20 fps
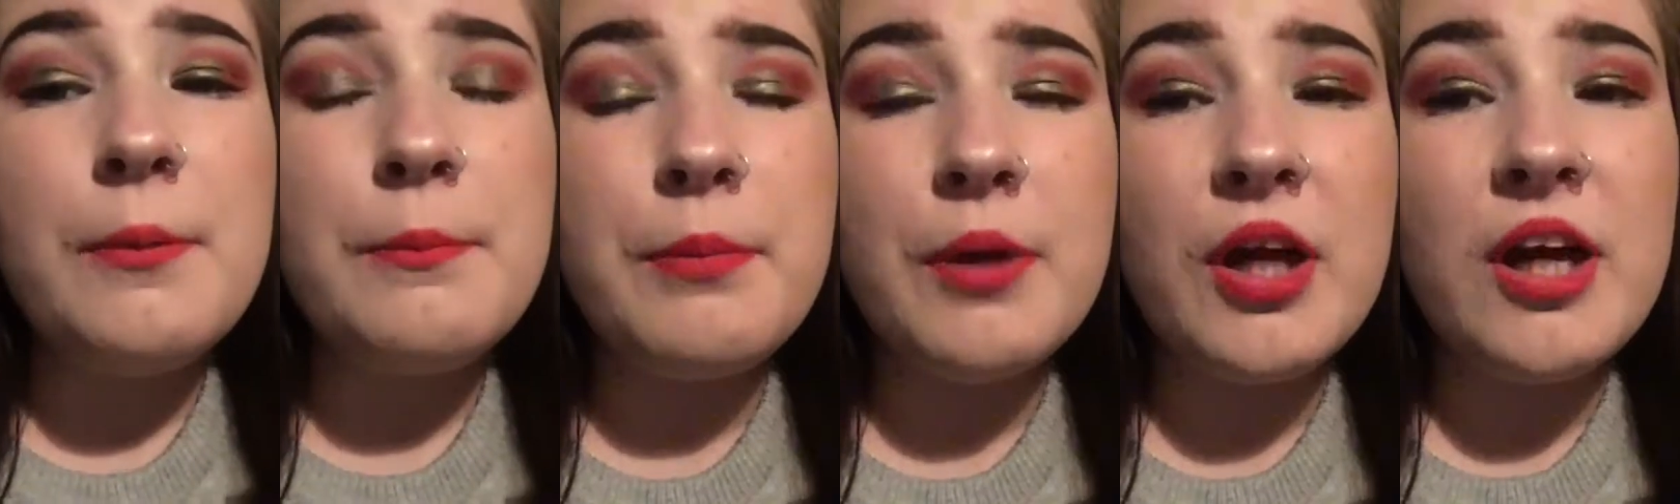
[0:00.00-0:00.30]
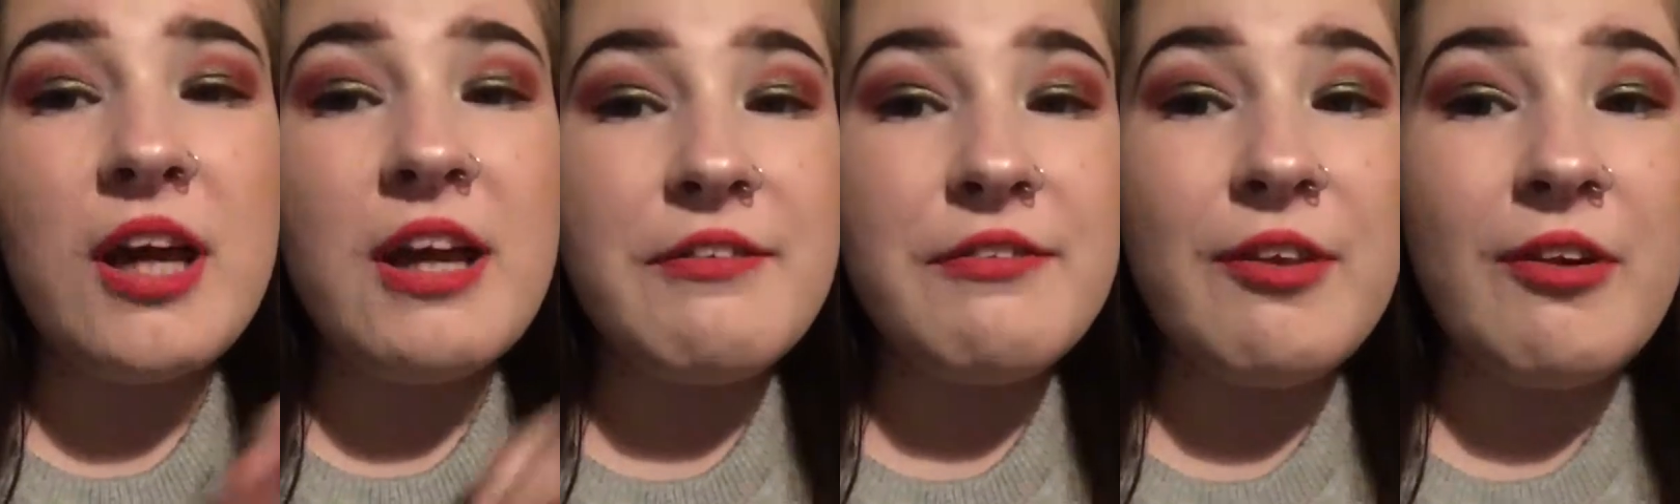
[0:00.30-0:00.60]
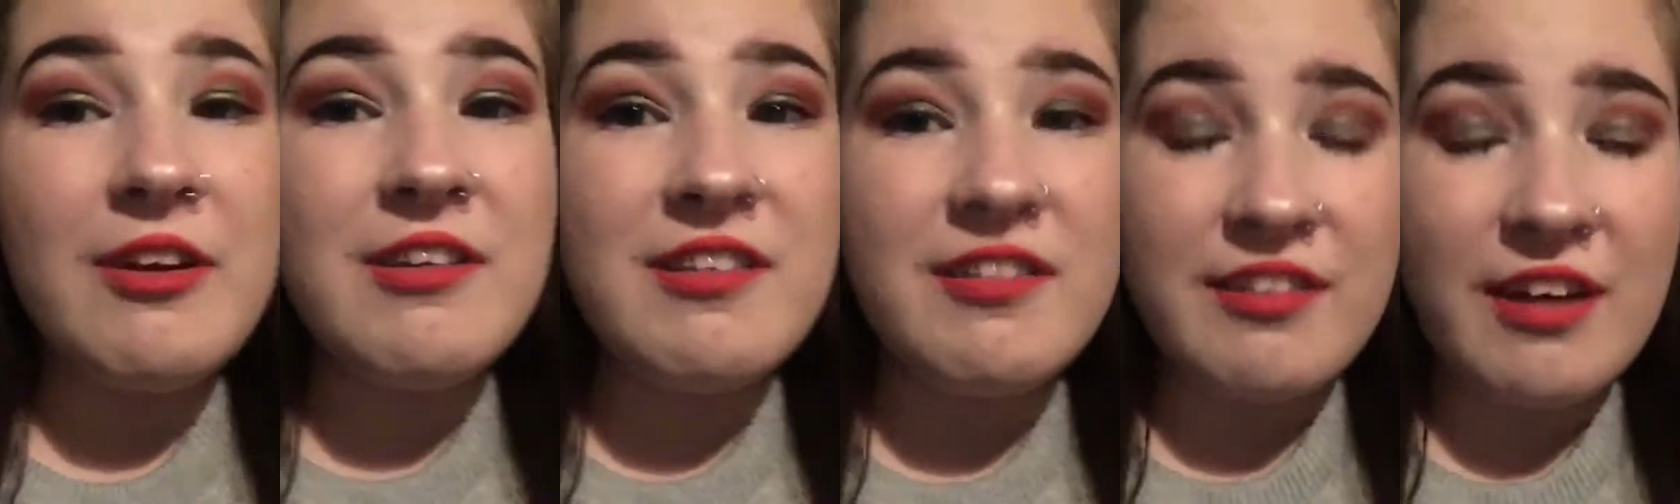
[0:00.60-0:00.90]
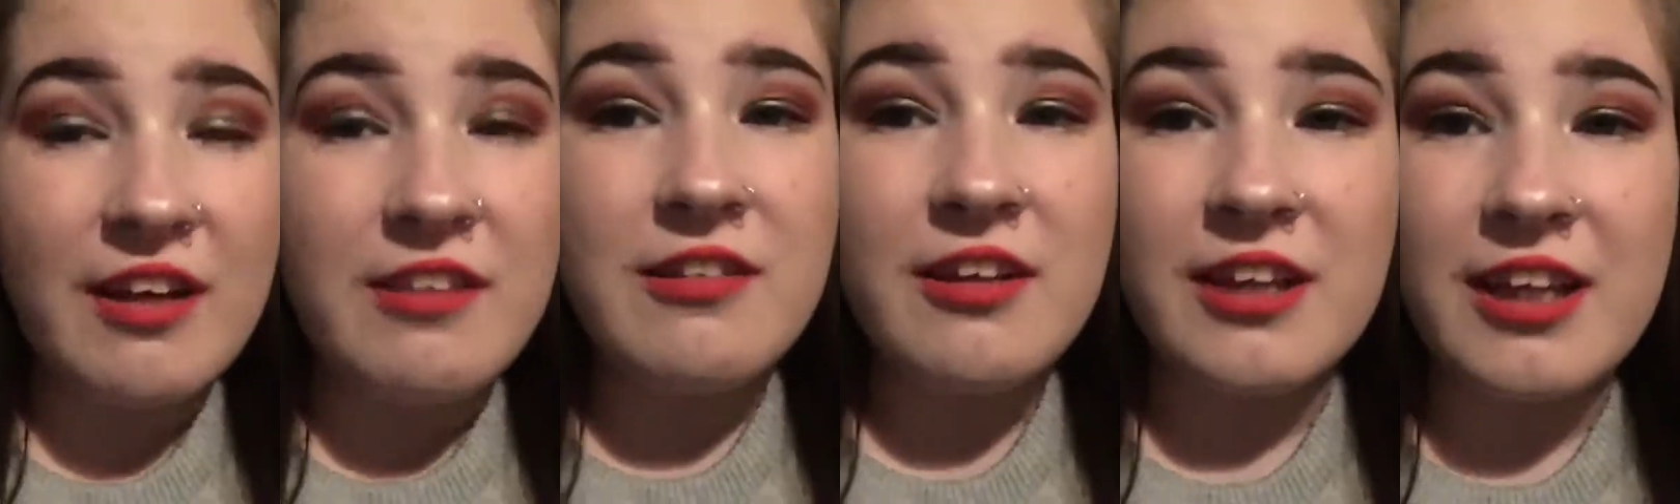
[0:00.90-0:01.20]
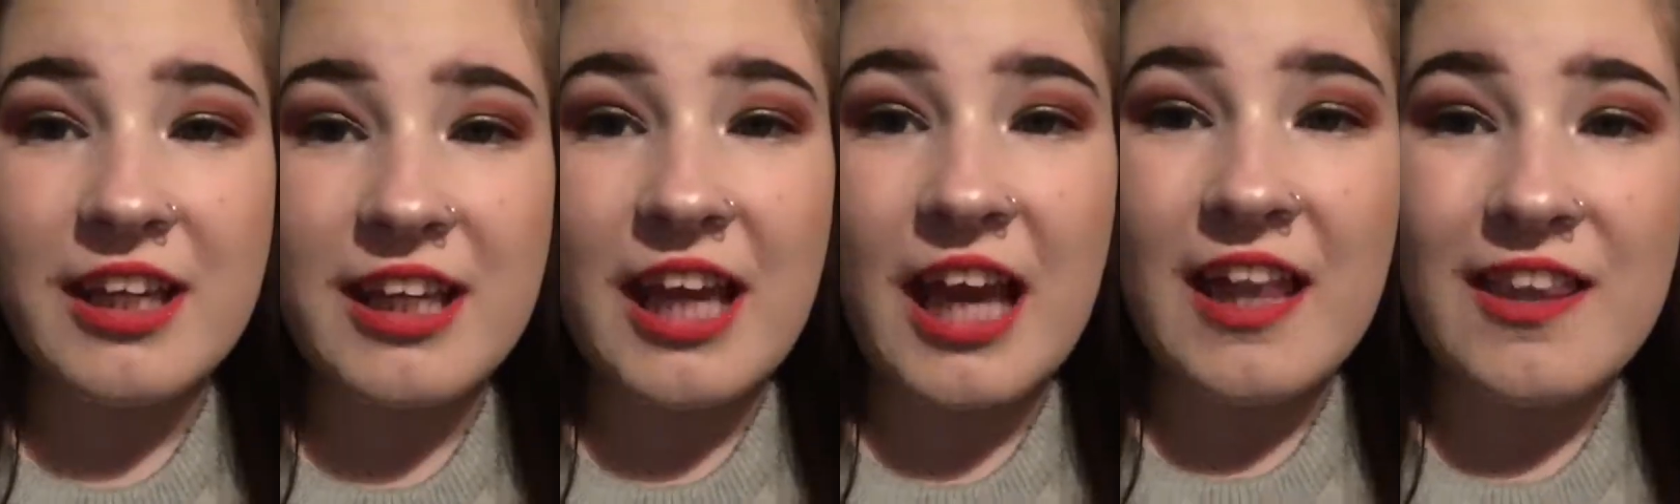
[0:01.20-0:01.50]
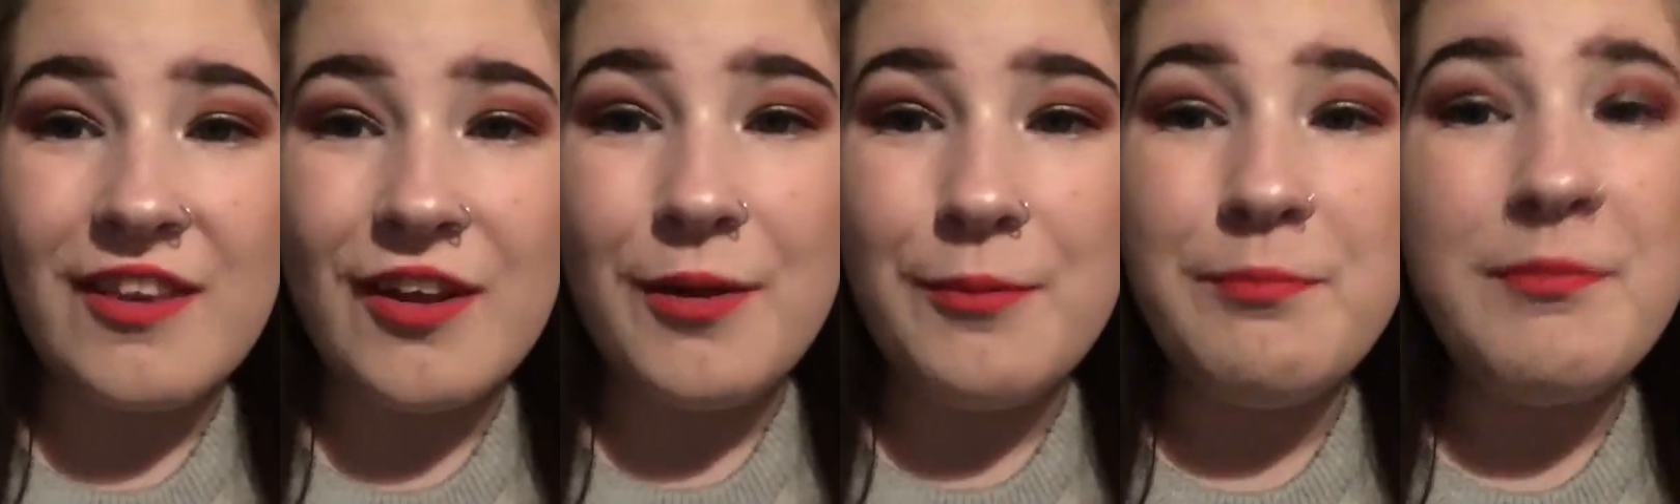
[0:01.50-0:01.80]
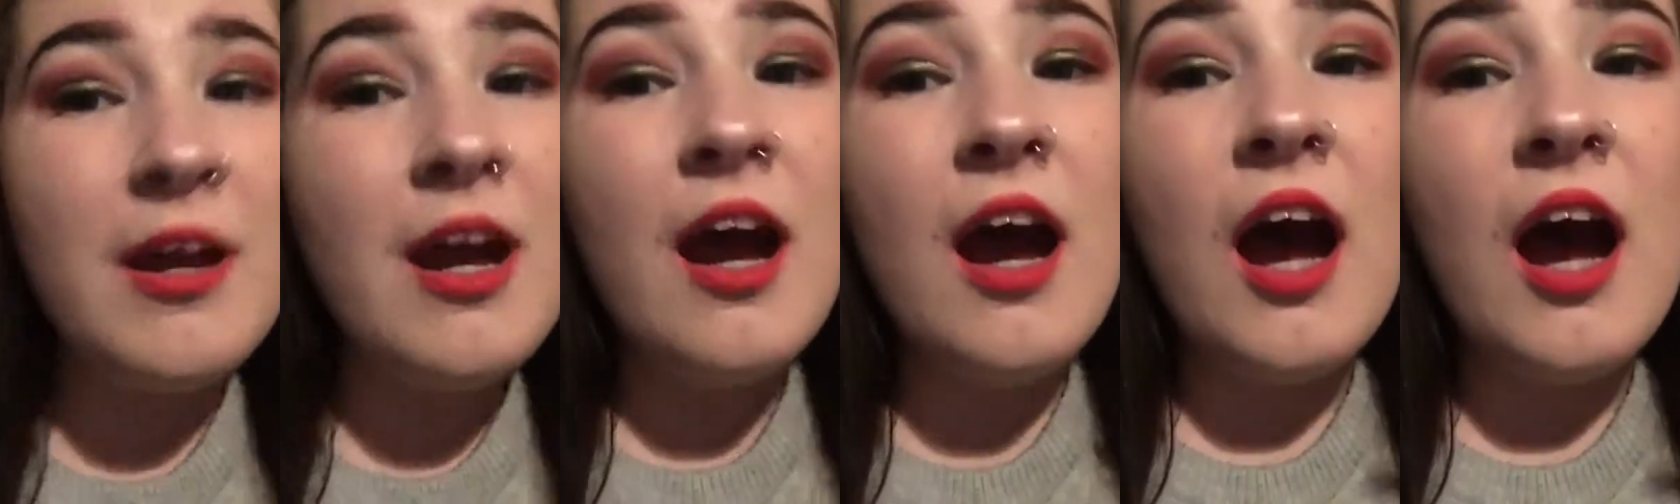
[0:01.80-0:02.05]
but if there is a chance I can get them,